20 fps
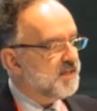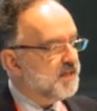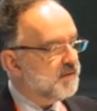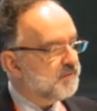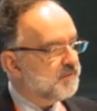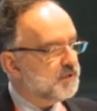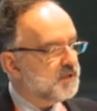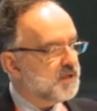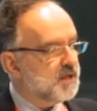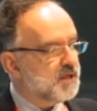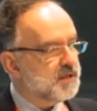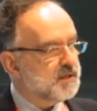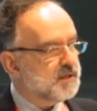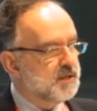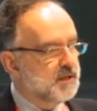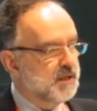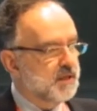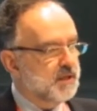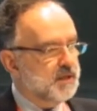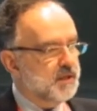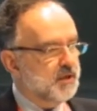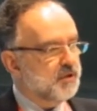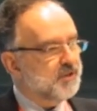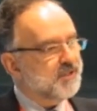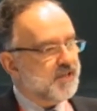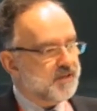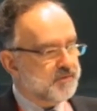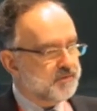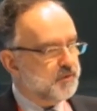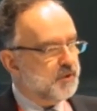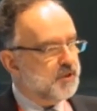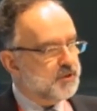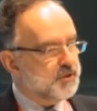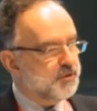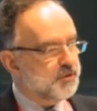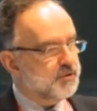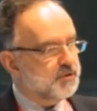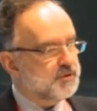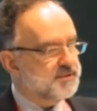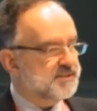in Africa, on
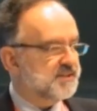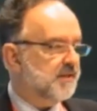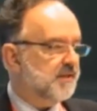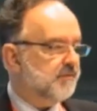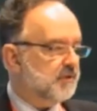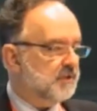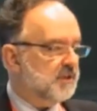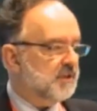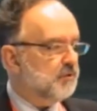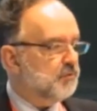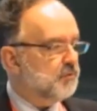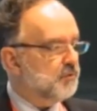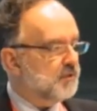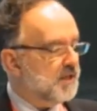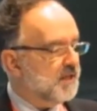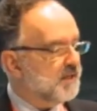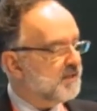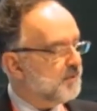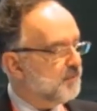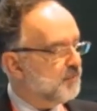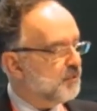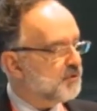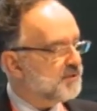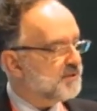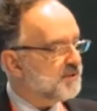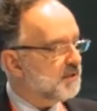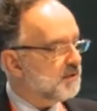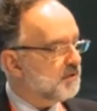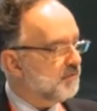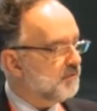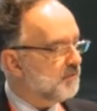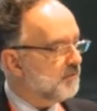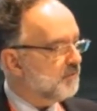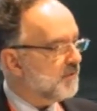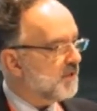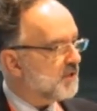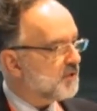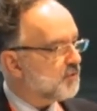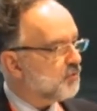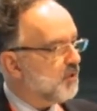average, 70 to 90% of the
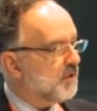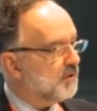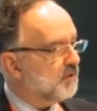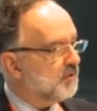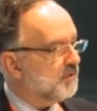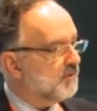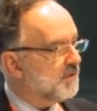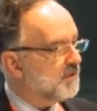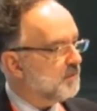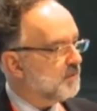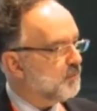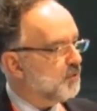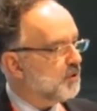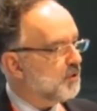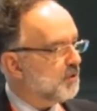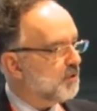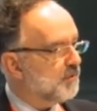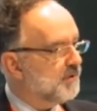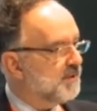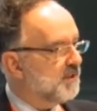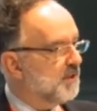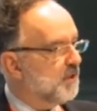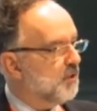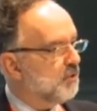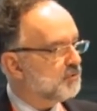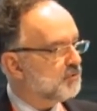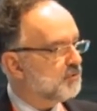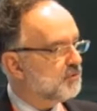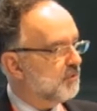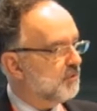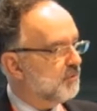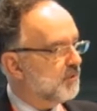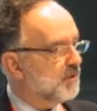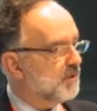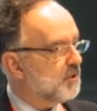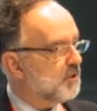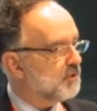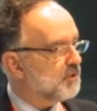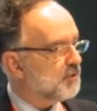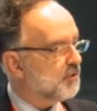fresh water available already goes to
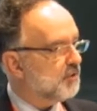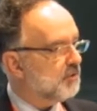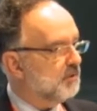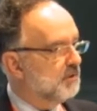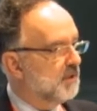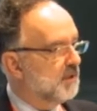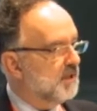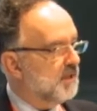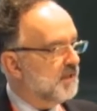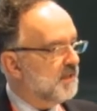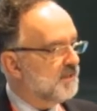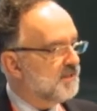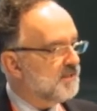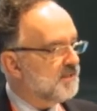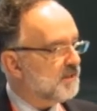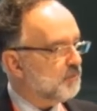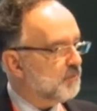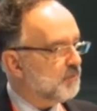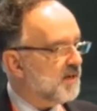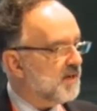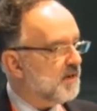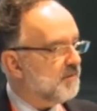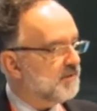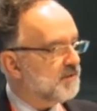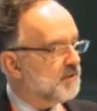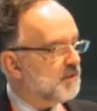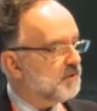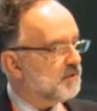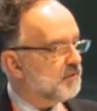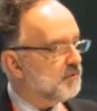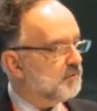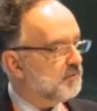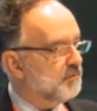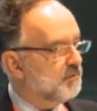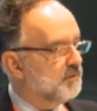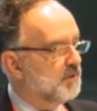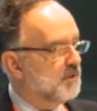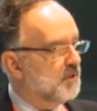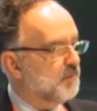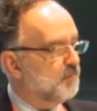agriculture, and yet we have another
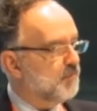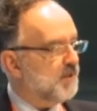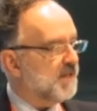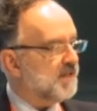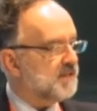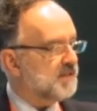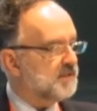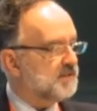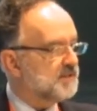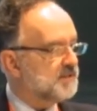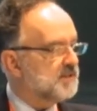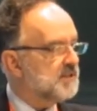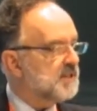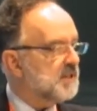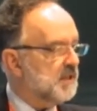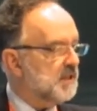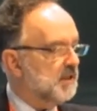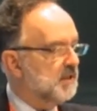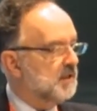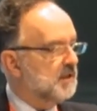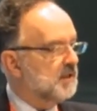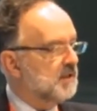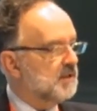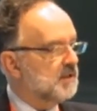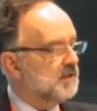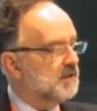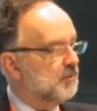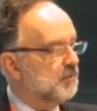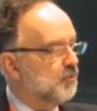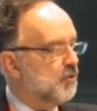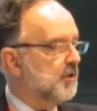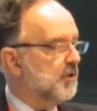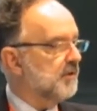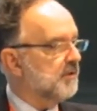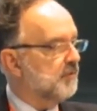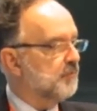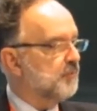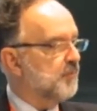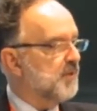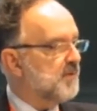planet C
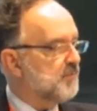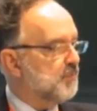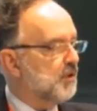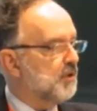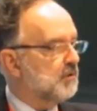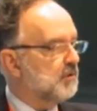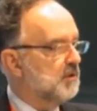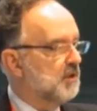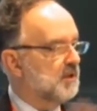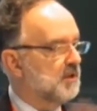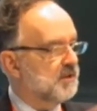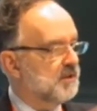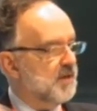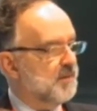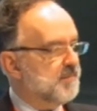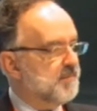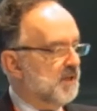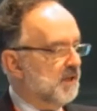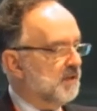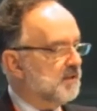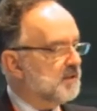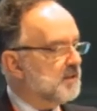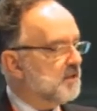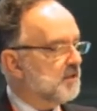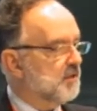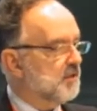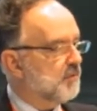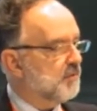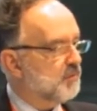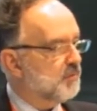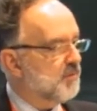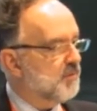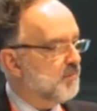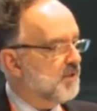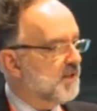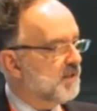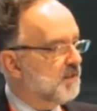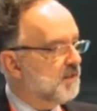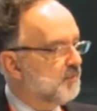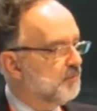worth of people coming, another 3
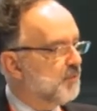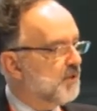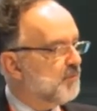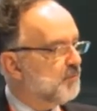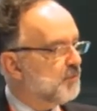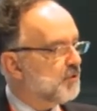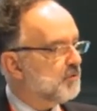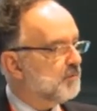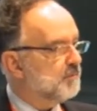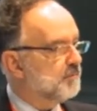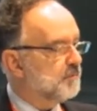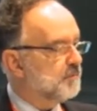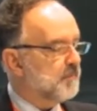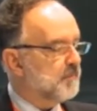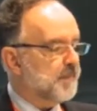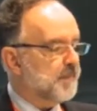billion people.